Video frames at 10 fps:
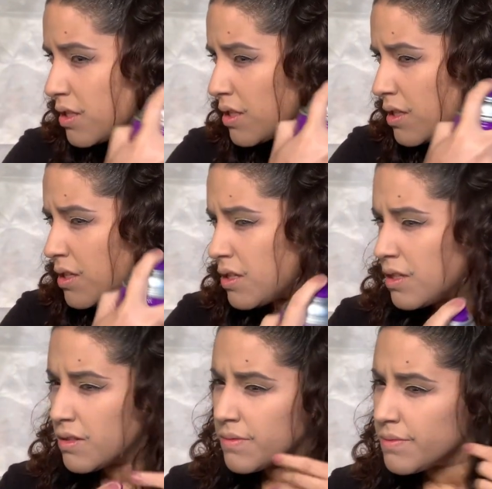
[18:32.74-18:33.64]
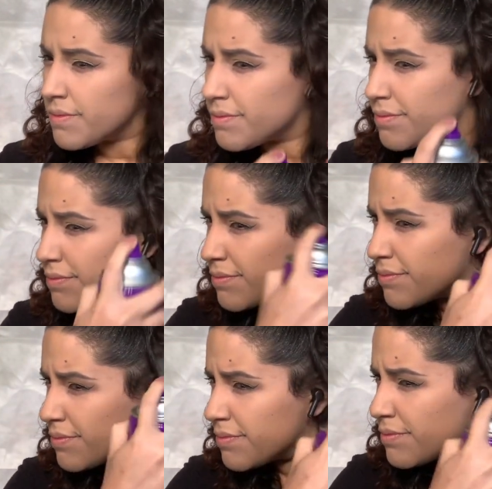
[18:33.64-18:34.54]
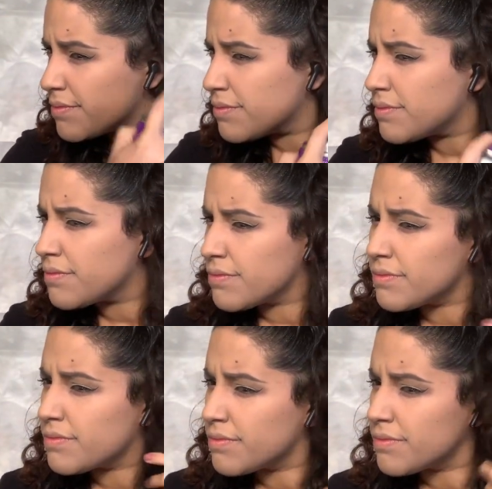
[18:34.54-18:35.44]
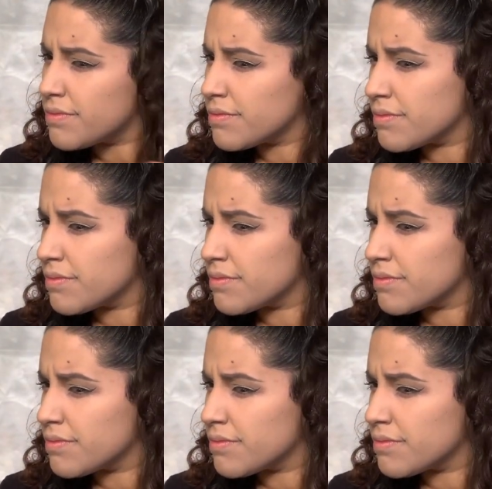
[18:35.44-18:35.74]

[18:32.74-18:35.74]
No one is speaking in this clip.